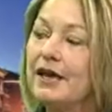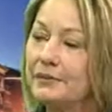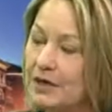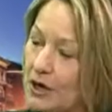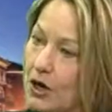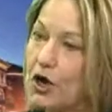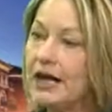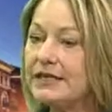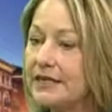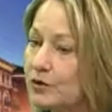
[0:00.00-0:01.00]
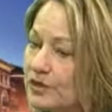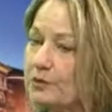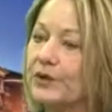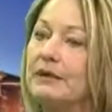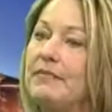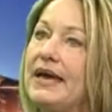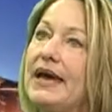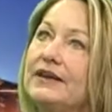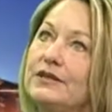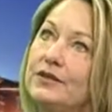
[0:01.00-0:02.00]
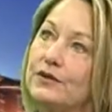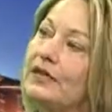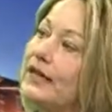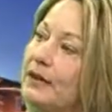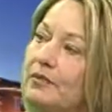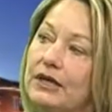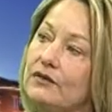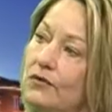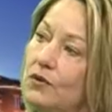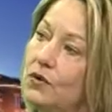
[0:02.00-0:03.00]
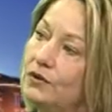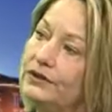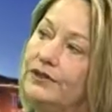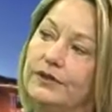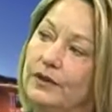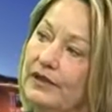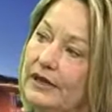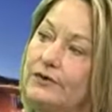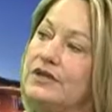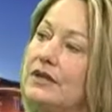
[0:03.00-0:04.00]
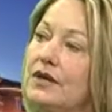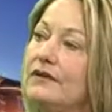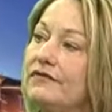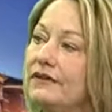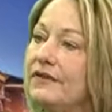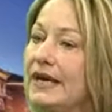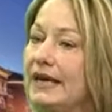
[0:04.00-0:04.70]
I mean, our idea was bringing back, the Clambake of old, leveraging off of,